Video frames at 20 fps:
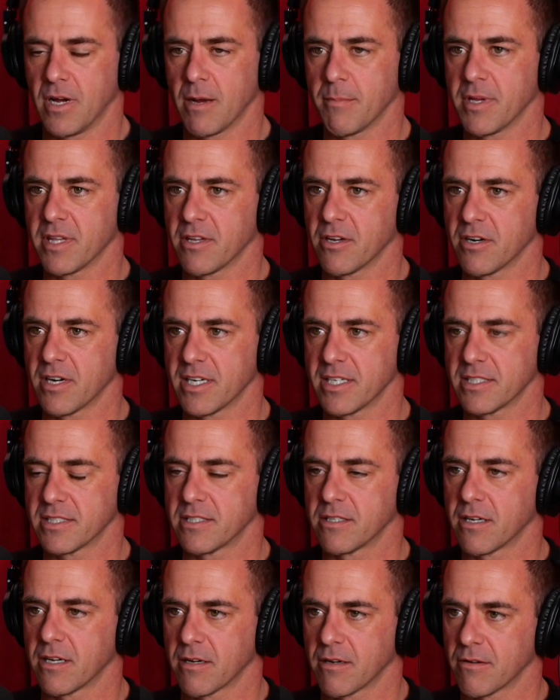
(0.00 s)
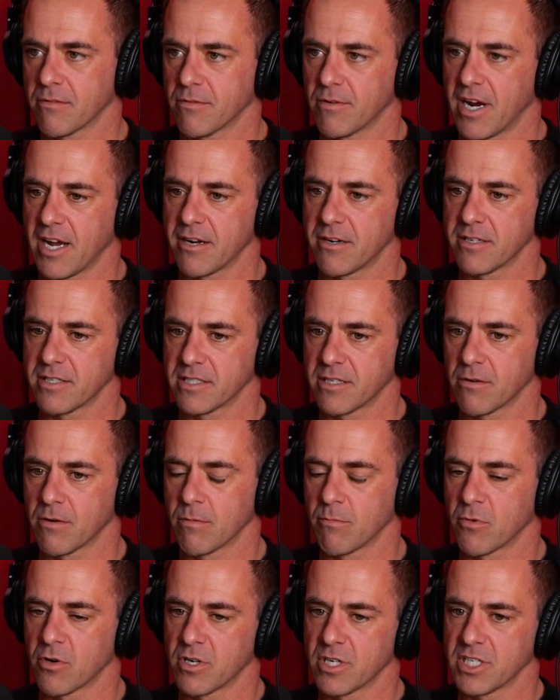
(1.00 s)
I mean, there is the riders that
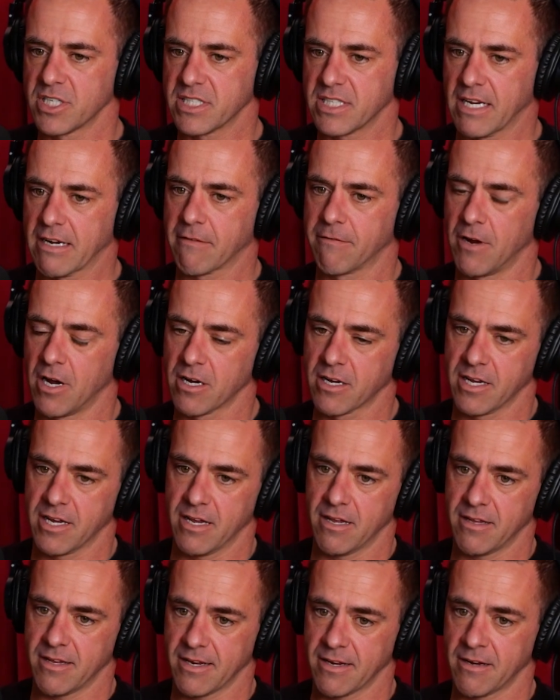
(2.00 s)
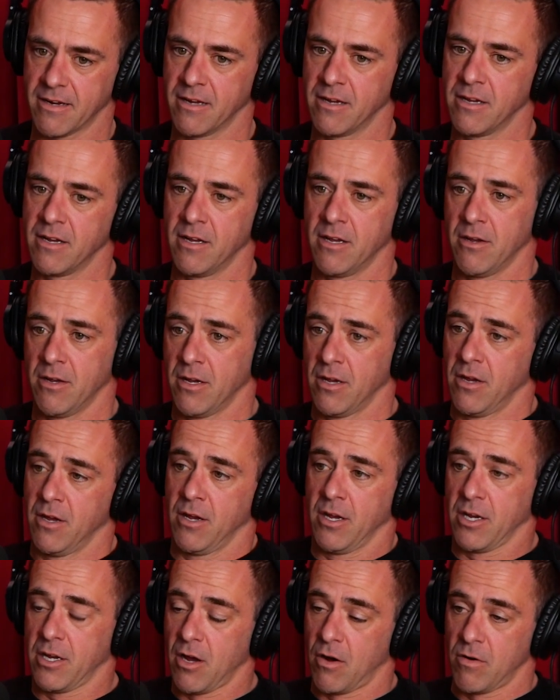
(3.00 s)
were more just like, fuck it, like
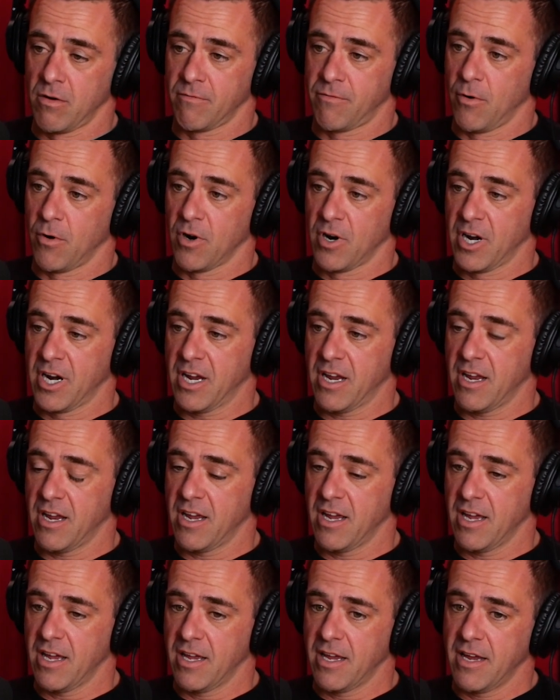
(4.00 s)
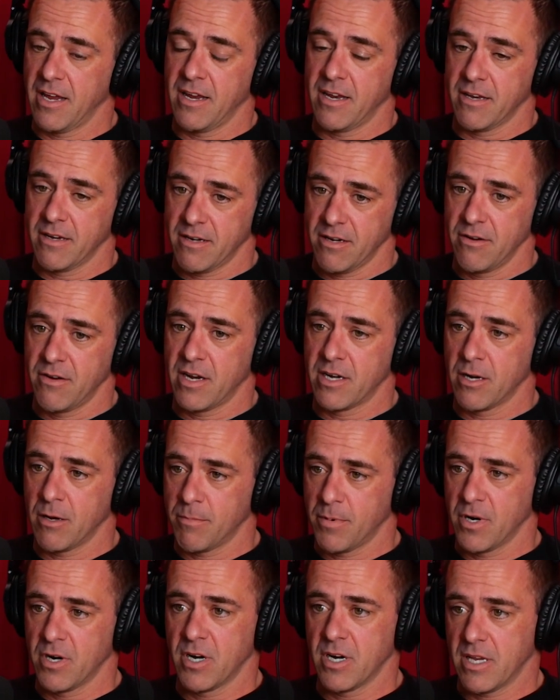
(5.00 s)
going for it, and you end
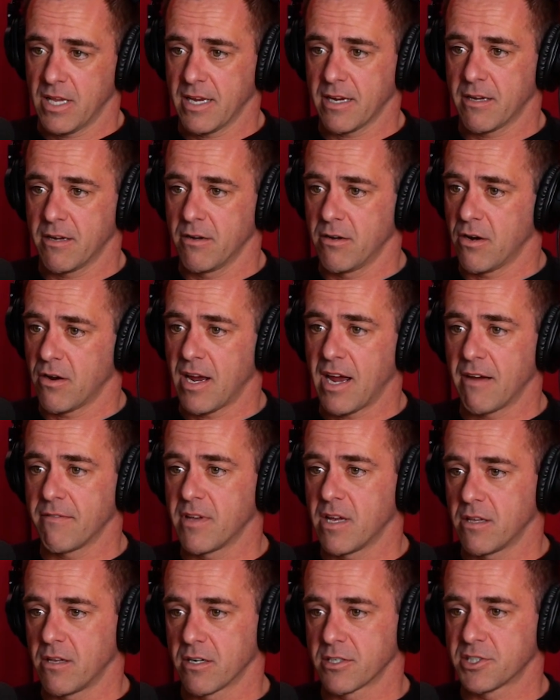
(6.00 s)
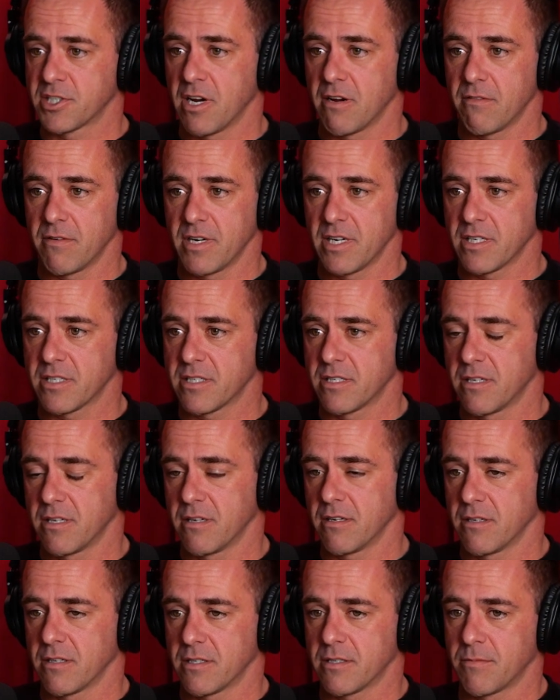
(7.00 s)
up hurt. Like you don't have that longevity.
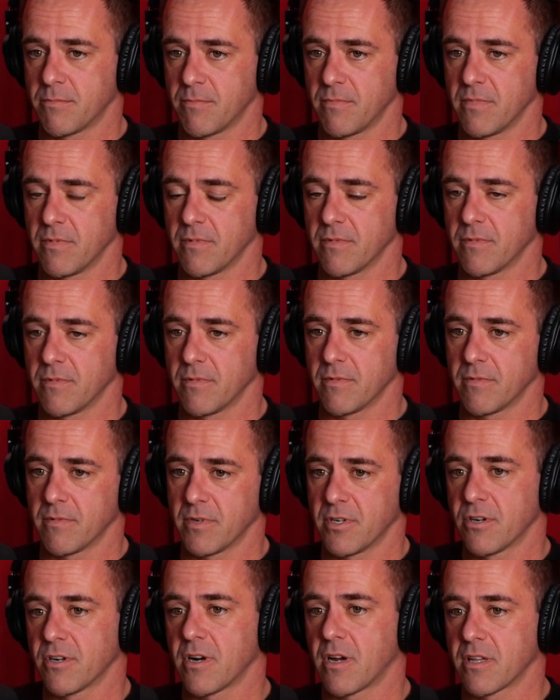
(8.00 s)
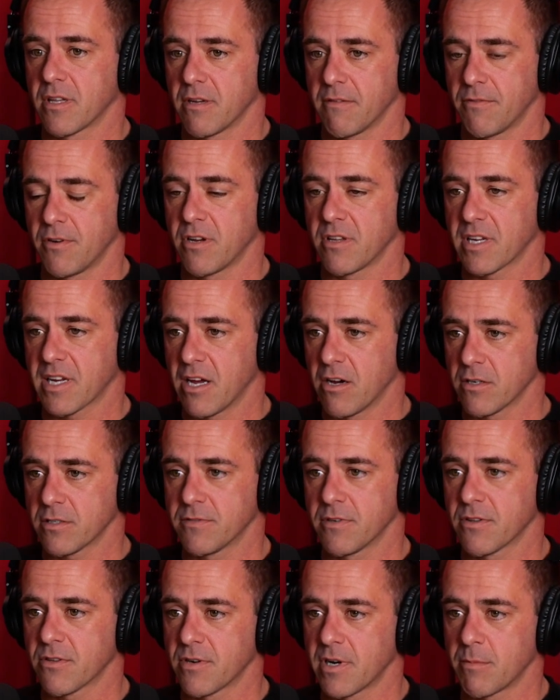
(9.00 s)
If you're on the couch
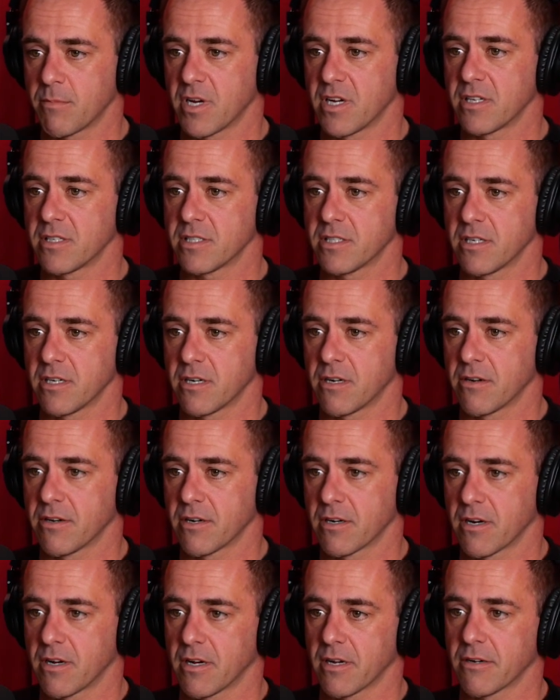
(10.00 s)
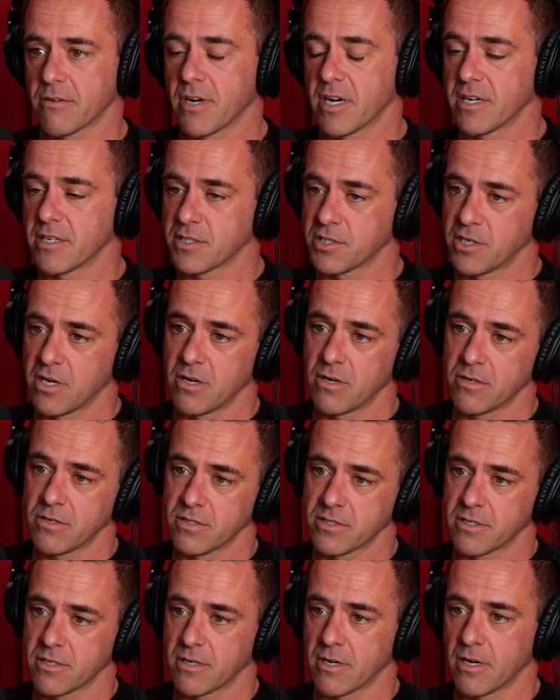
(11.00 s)
for 3 months, you know, you're not riding shows, you're